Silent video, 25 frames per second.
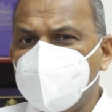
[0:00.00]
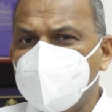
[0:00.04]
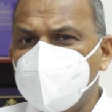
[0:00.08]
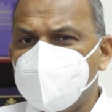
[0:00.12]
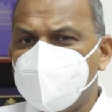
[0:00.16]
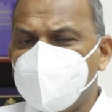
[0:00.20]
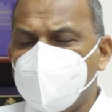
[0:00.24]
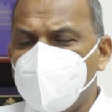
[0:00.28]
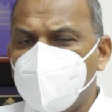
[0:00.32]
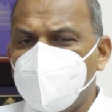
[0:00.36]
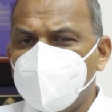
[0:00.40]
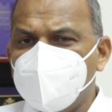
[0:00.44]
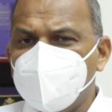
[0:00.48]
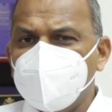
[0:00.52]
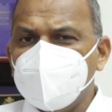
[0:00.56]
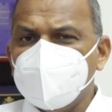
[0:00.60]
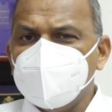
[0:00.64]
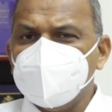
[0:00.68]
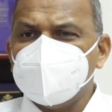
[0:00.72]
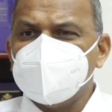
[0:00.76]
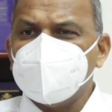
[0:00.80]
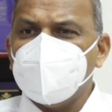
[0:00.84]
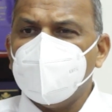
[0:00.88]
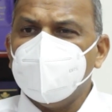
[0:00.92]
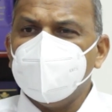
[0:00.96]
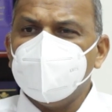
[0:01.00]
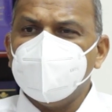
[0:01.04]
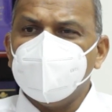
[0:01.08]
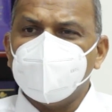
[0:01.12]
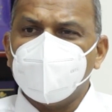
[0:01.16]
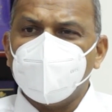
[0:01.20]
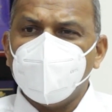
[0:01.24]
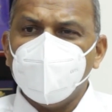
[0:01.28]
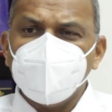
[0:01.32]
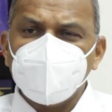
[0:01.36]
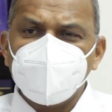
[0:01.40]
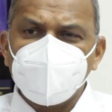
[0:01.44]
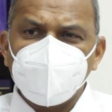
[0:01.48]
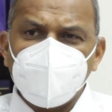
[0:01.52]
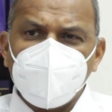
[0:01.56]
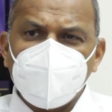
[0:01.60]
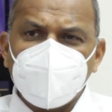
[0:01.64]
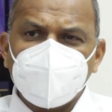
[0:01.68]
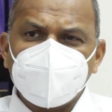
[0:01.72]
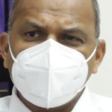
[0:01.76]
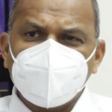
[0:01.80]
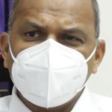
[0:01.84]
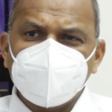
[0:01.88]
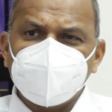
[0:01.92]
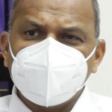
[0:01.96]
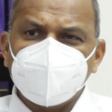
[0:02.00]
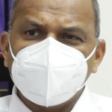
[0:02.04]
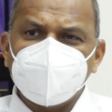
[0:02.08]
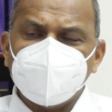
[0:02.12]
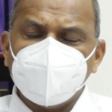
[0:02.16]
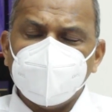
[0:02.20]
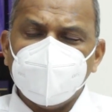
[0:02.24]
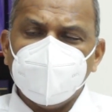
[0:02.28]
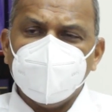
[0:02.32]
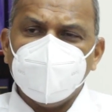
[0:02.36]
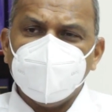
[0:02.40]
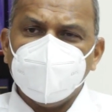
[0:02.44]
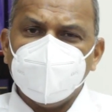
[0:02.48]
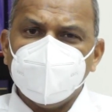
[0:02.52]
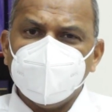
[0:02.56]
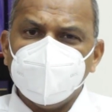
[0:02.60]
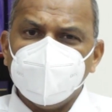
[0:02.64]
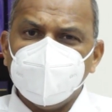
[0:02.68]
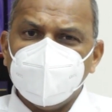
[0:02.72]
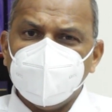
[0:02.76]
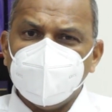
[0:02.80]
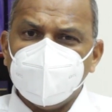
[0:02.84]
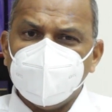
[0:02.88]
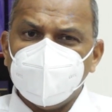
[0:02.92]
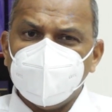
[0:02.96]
we have already signed a contract, and